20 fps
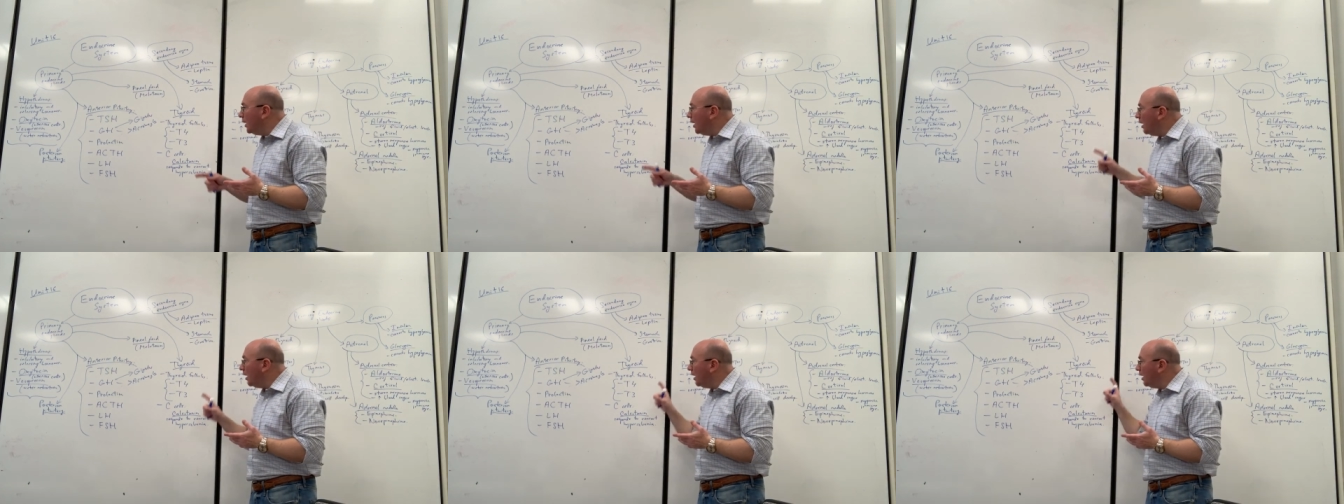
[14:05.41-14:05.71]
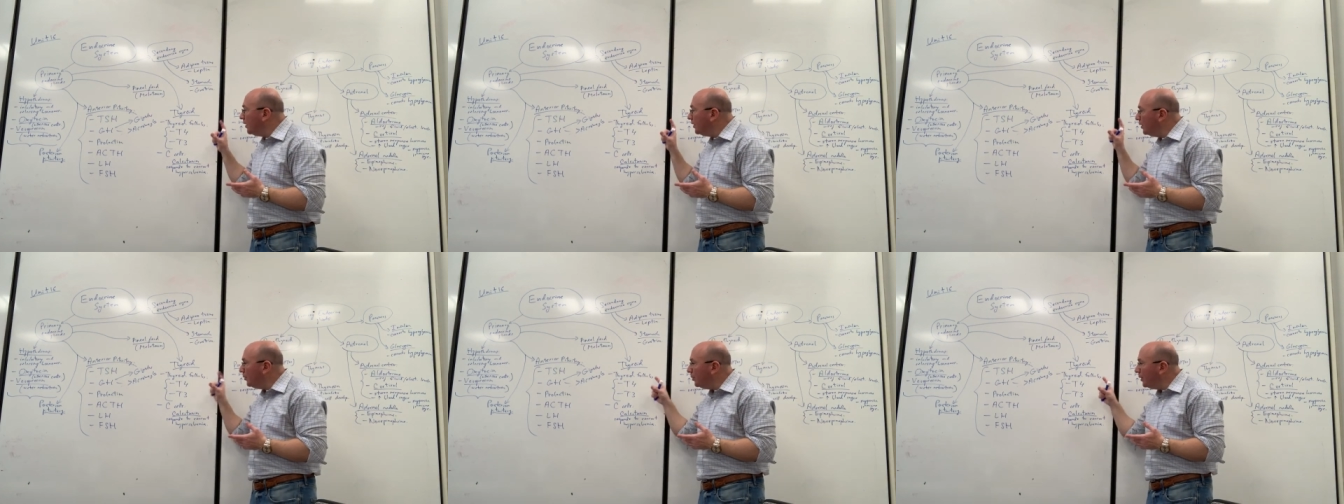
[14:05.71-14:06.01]

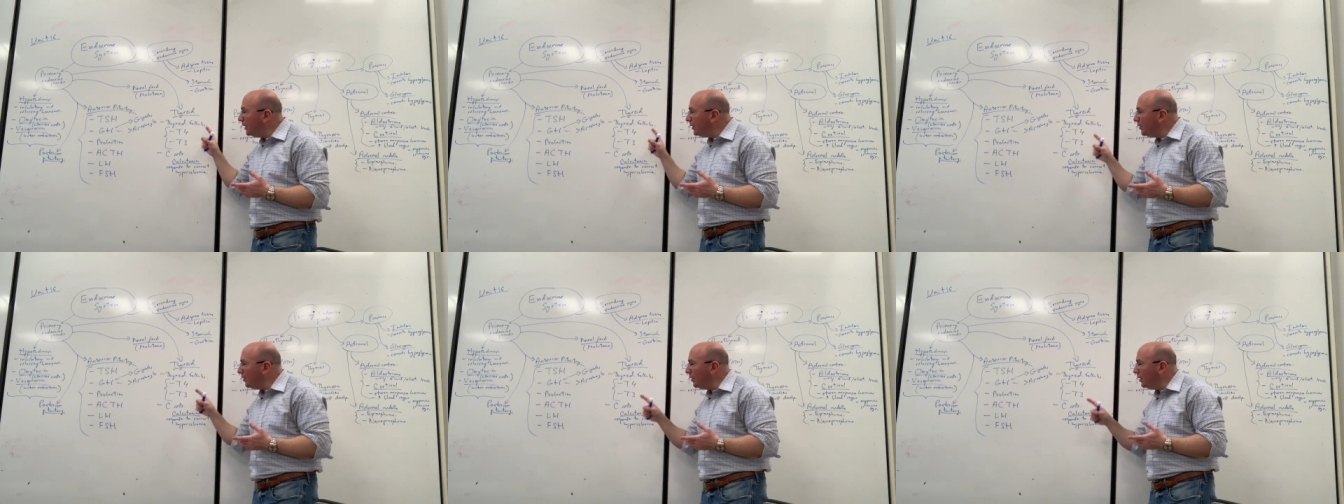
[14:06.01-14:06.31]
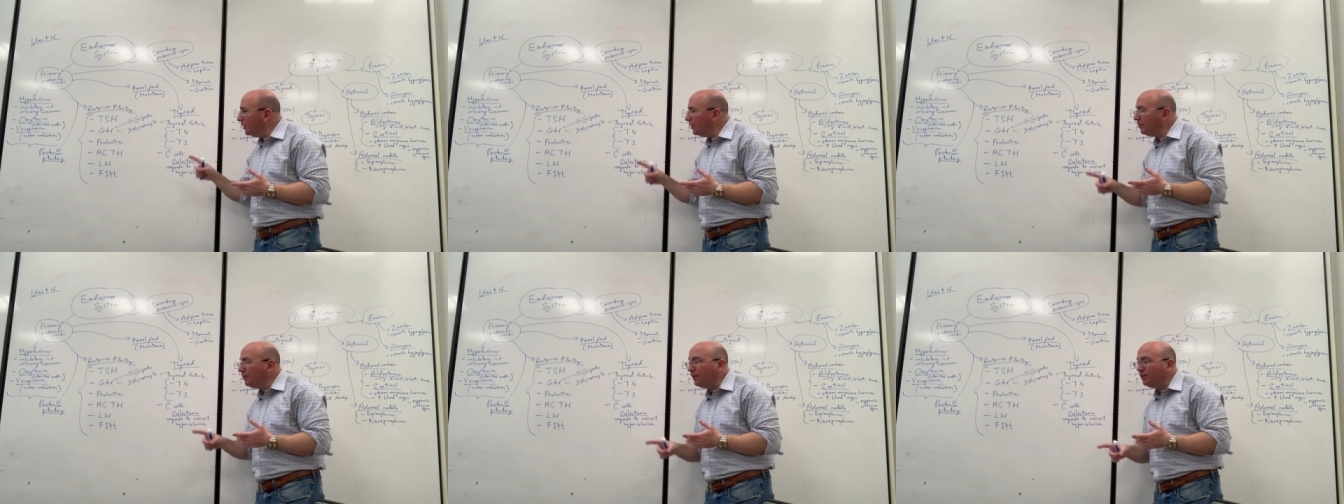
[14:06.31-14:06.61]
Uh, the way to
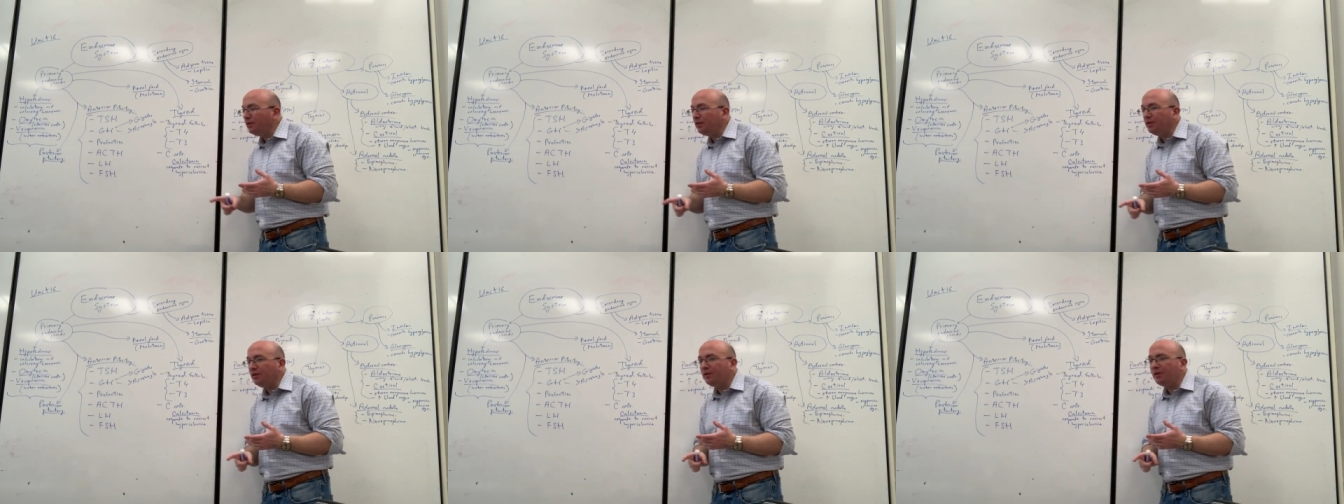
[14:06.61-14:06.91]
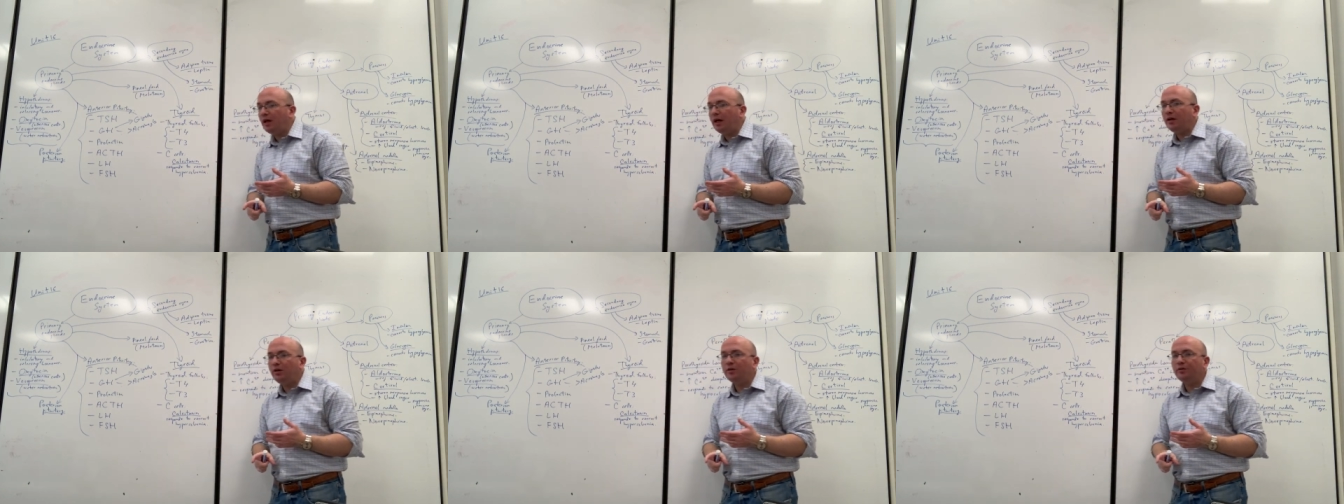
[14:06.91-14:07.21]
think about the
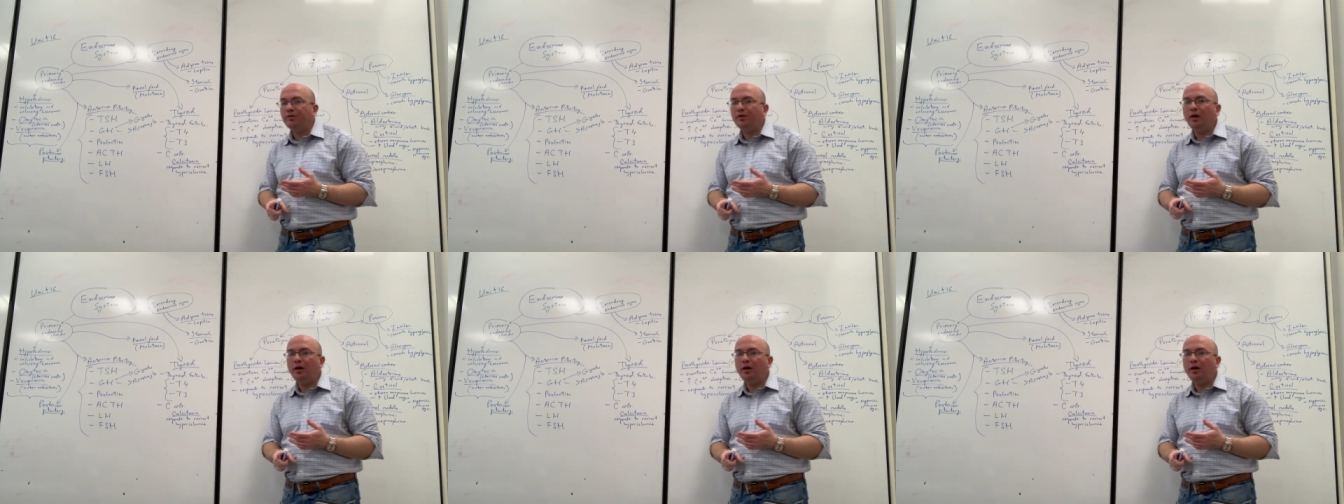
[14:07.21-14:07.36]
thyroid